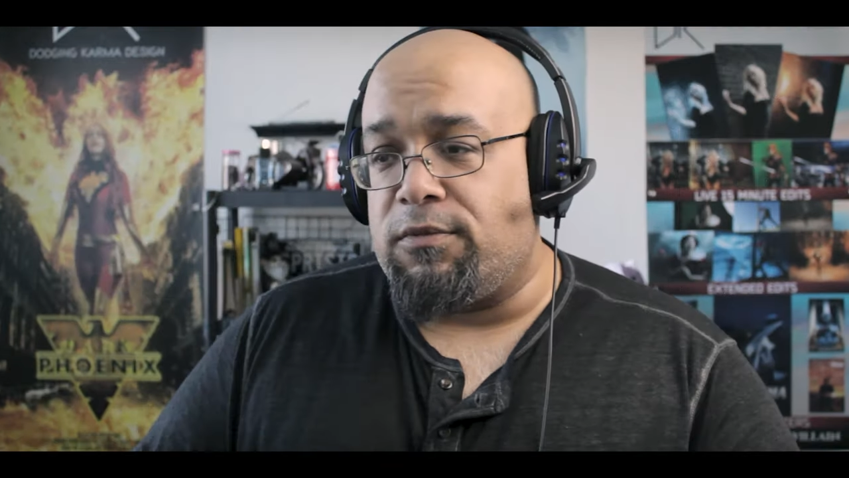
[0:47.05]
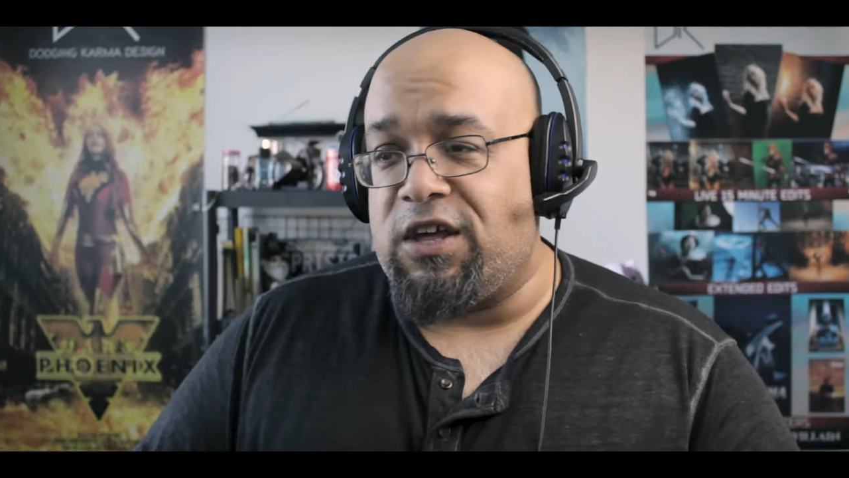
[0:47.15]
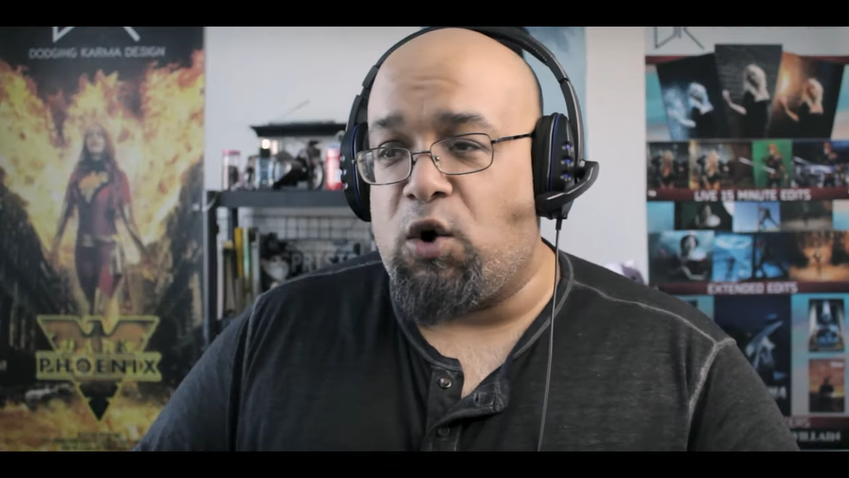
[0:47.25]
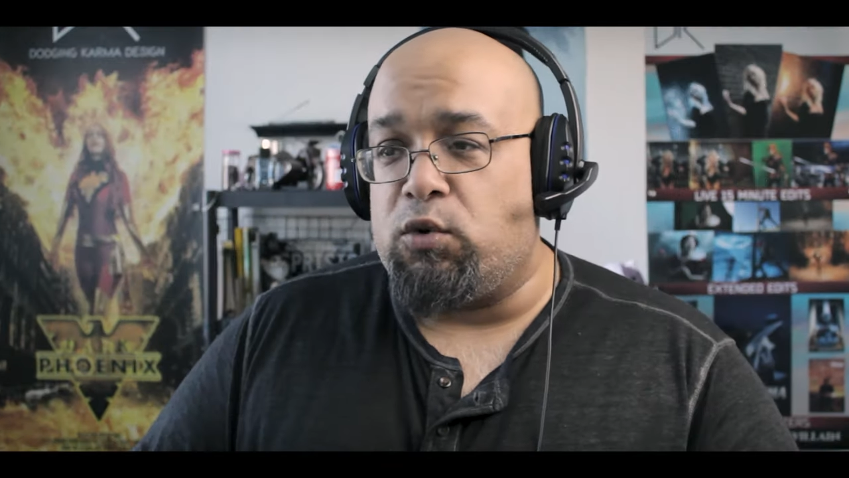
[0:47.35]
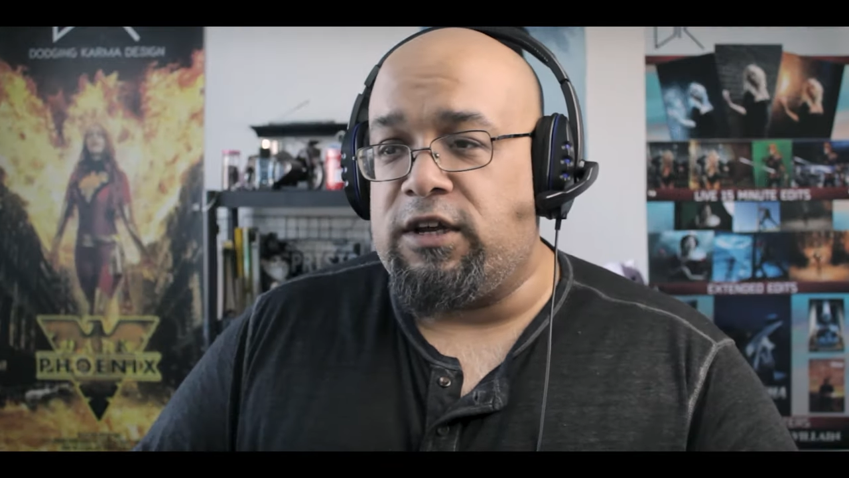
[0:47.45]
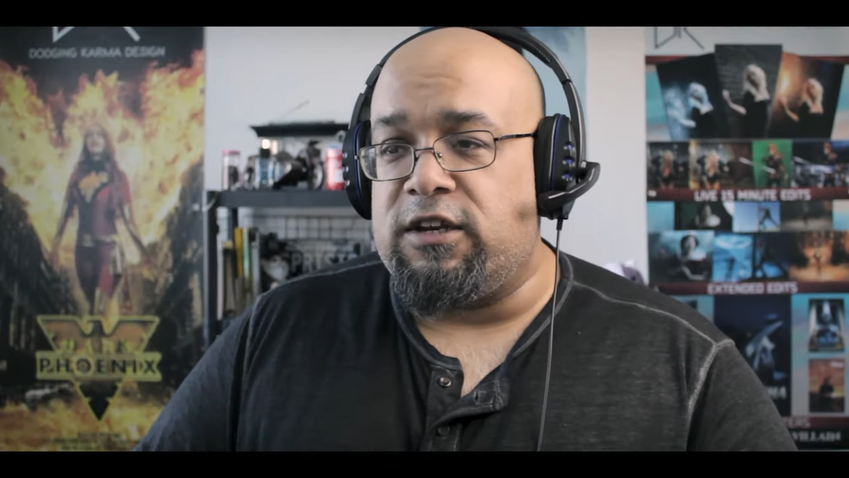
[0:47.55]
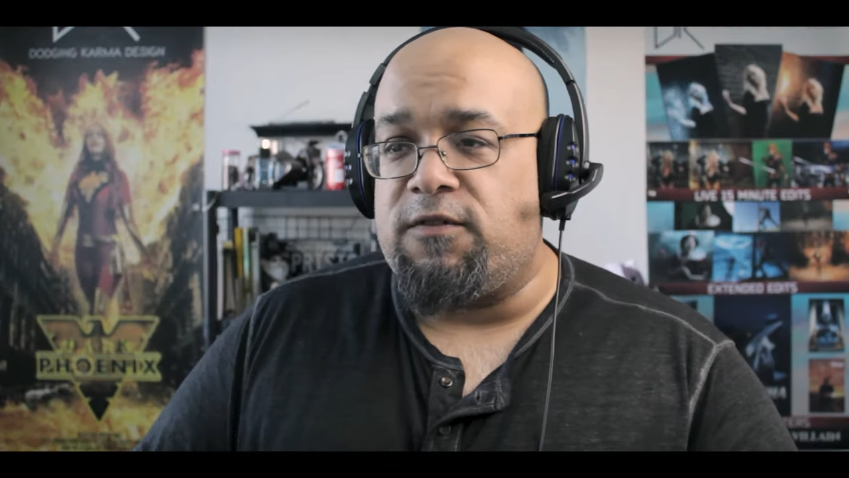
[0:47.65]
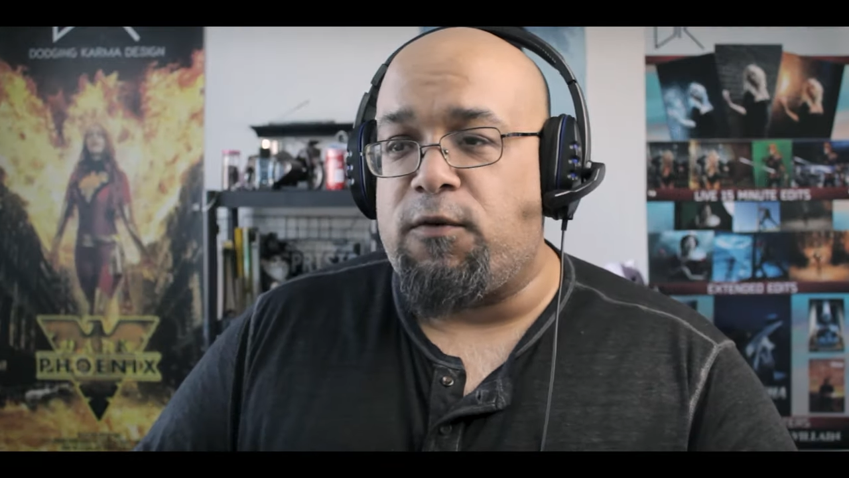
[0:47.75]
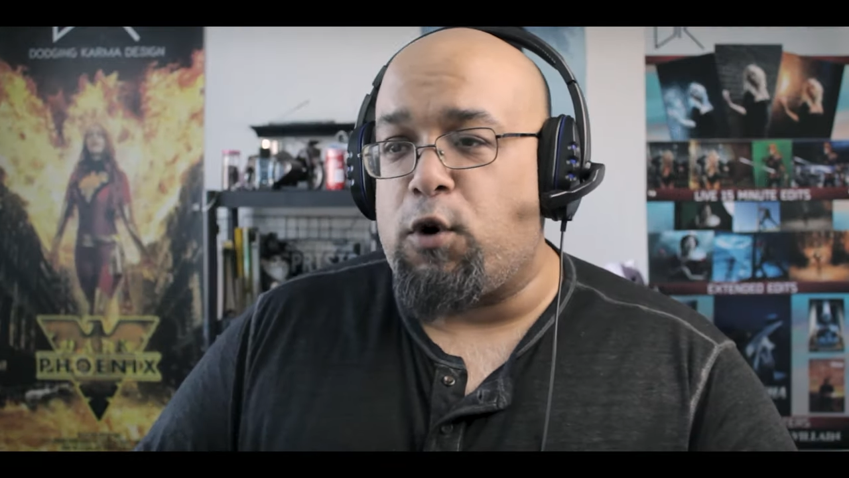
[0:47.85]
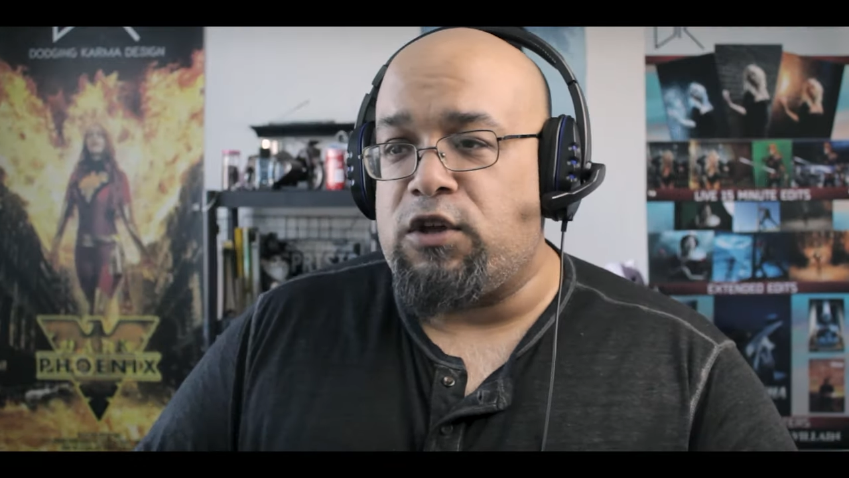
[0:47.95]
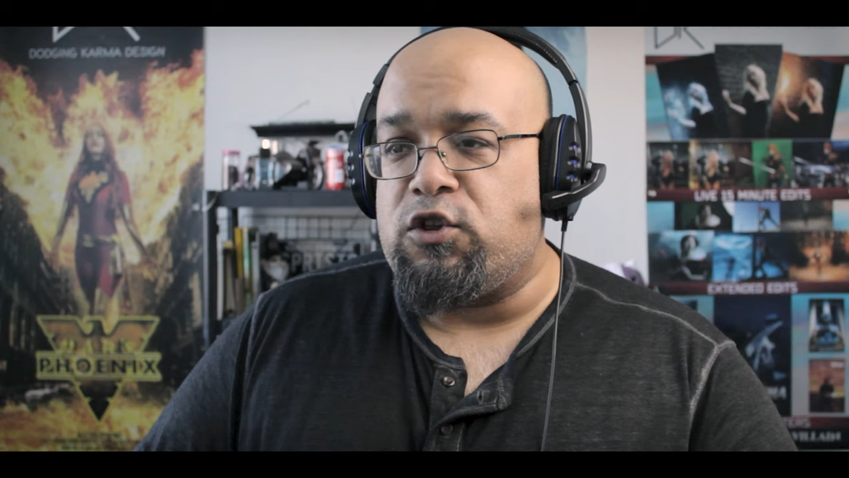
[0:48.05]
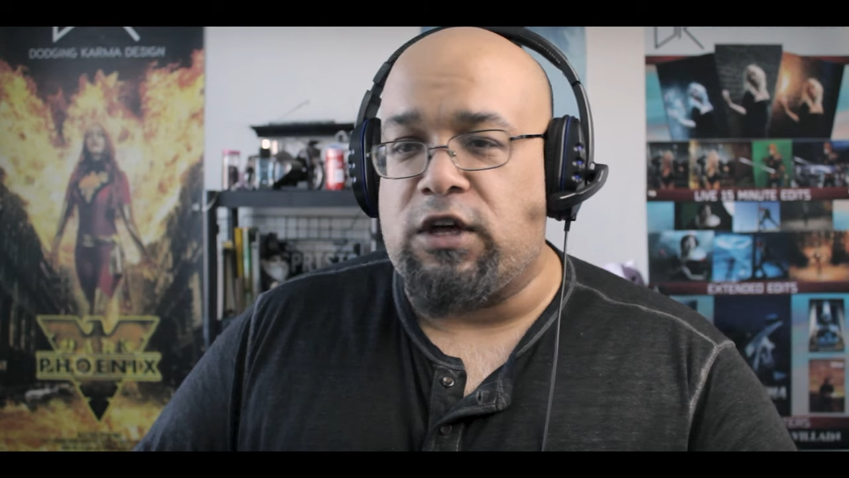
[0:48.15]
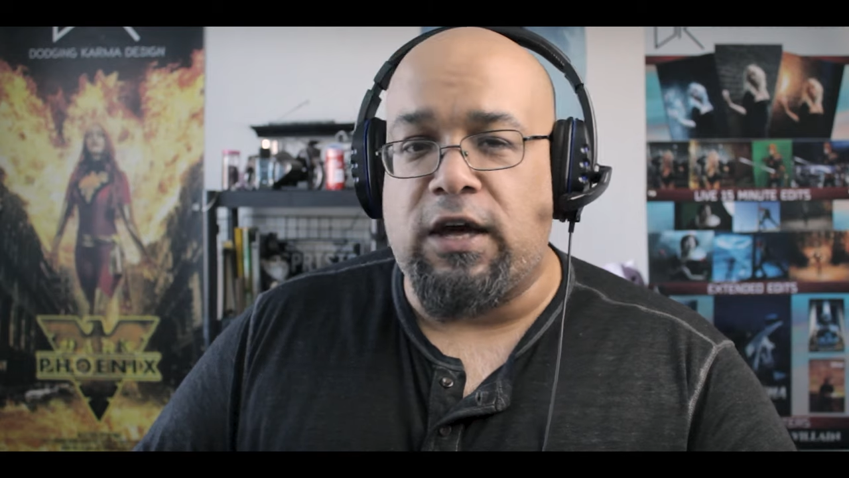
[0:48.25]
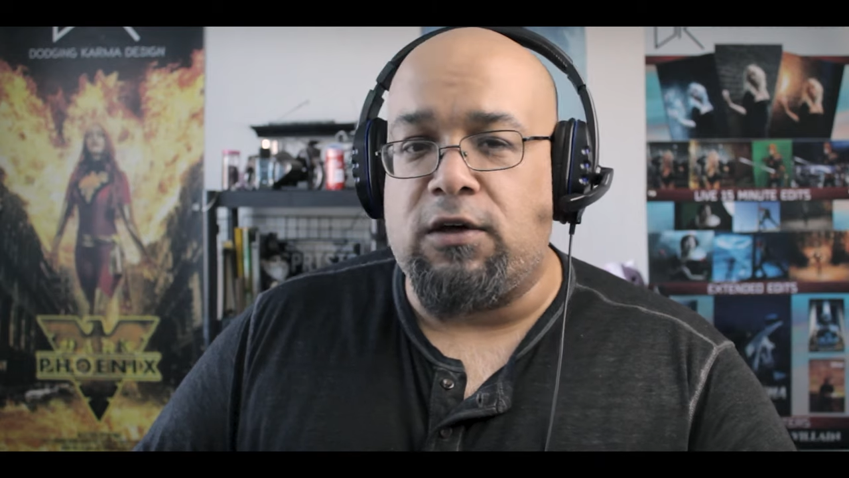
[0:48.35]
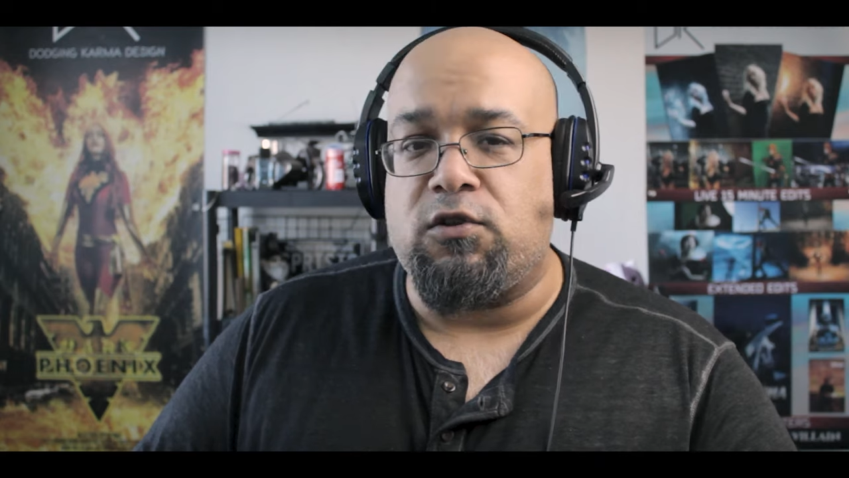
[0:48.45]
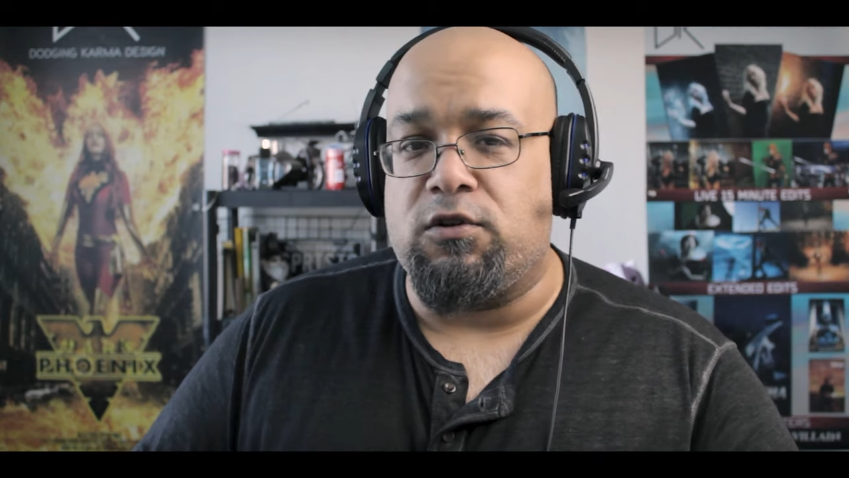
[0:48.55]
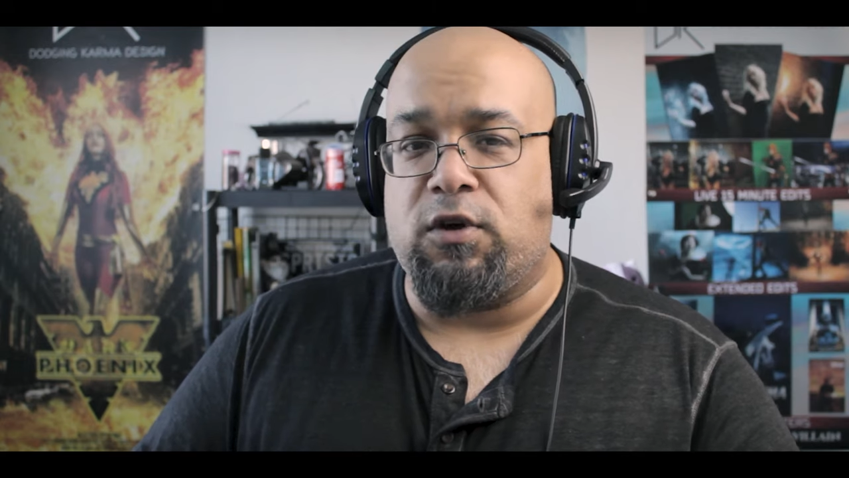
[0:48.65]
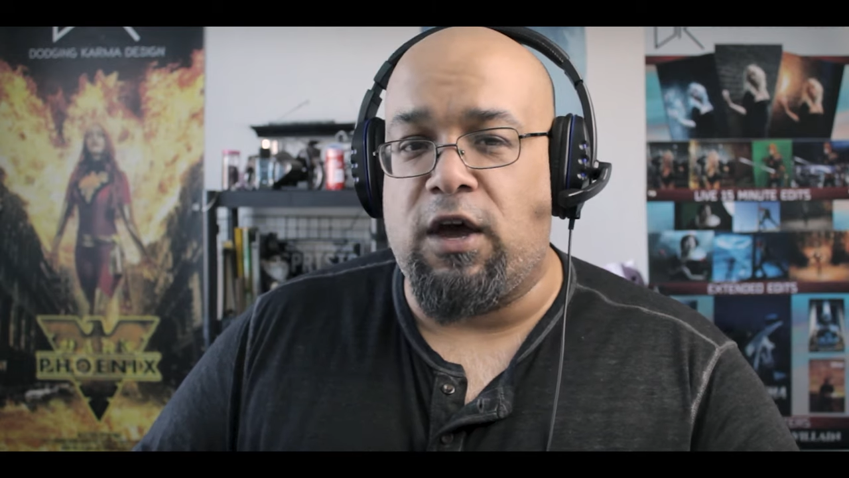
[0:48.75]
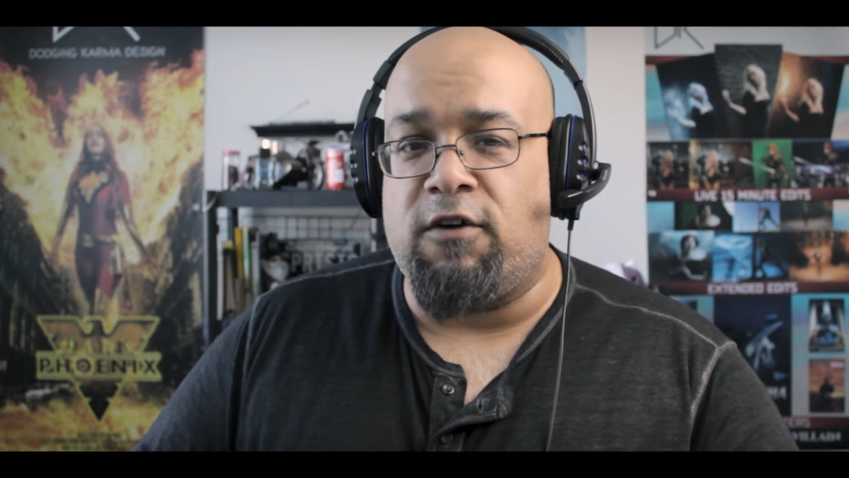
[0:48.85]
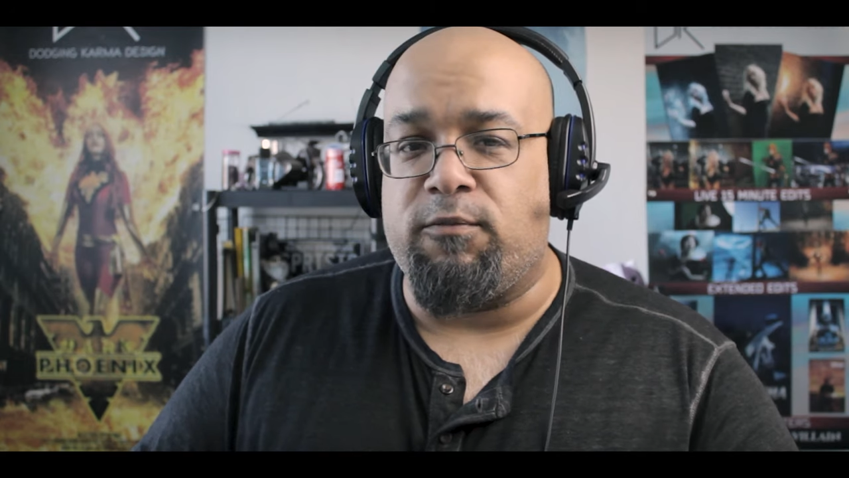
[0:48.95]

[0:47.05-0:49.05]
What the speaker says: The only differentiation you have